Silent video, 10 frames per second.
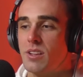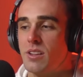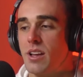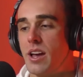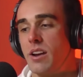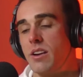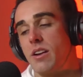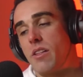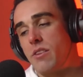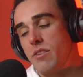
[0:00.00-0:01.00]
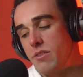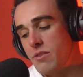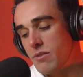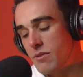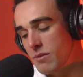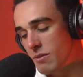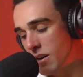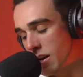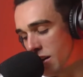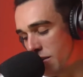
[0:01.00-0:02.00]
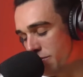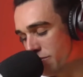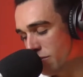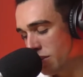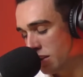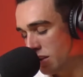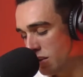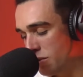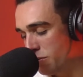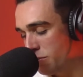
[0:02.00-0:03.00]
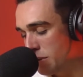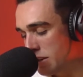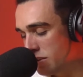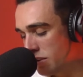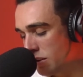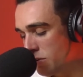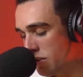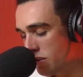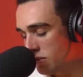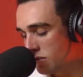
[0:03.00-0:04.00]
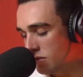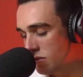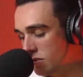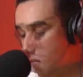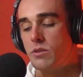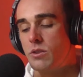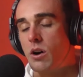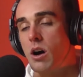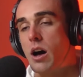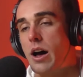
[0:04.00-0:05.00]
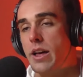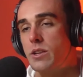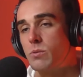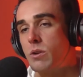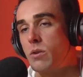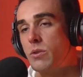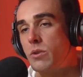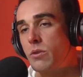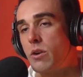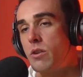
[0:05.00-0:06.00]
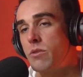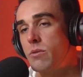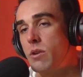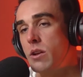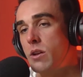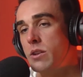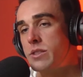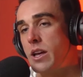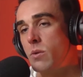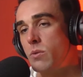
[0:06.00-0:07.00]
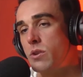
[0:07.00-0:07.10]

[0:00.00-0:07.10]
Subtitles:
And another thing that you've been dealing with is your height as well, your growth. Is that all the